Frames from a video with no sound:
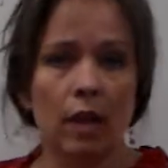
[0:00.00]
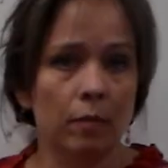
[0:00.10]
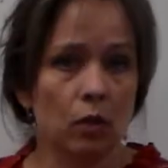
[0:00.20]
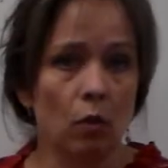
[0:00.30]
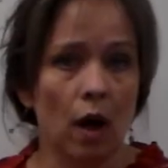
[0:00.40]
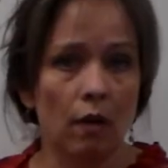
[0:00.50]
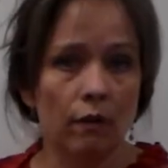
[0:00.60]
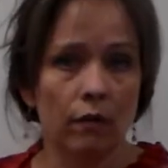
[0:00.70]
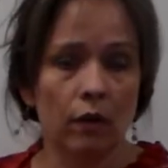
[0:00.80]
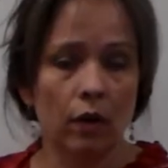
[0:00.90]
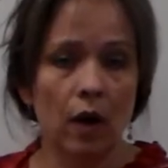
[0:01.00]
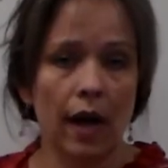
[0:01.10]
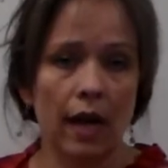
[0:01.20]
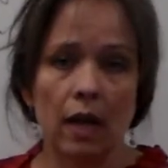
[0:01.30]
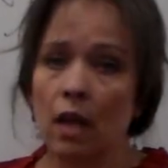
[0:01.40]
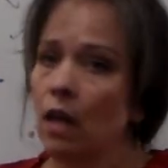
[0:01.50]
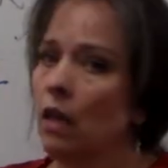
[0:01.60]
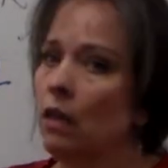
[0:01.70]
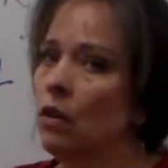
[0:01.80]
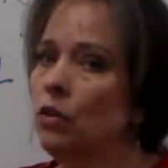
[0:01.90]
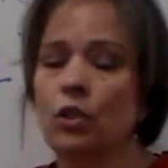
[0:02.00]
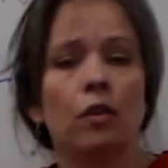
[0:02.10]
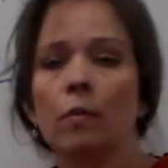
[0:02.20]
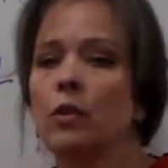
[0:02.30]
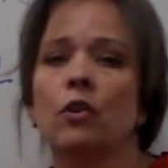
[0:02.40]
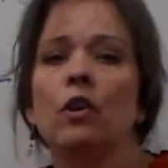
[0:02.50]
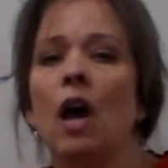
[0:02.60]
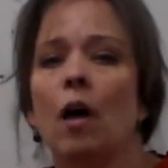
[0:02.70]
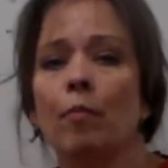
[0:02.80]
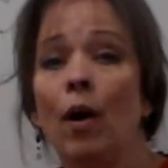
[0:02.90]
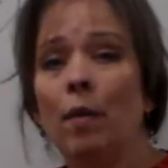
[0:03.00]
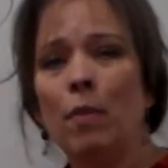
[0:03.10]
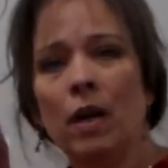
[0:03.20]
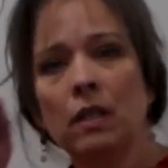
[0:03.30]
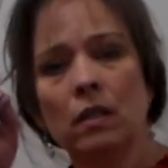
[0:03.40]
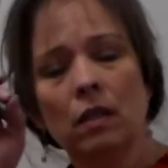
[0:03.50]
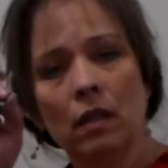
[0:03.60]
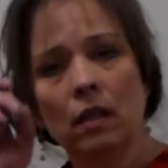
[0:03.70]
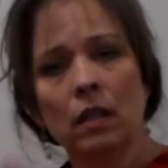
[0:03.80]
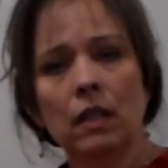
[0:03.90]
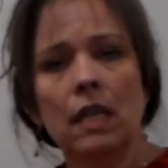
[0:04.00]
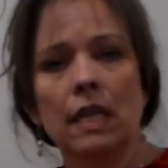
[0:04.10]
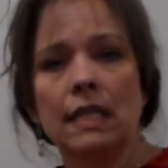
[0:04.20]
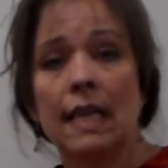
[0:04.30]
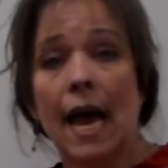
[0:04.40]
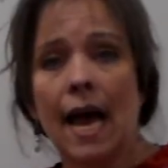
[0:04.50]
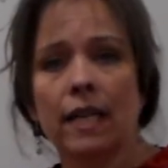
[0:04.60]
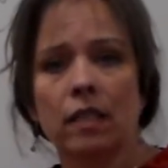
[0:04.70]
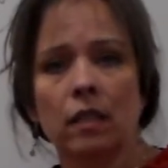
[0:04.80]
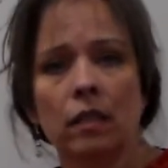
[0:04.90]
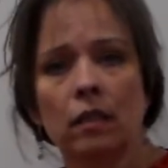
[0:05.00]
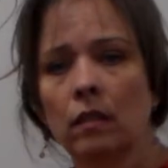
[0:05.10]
times 12, okay? Those two numbers are not prime, but it's an exact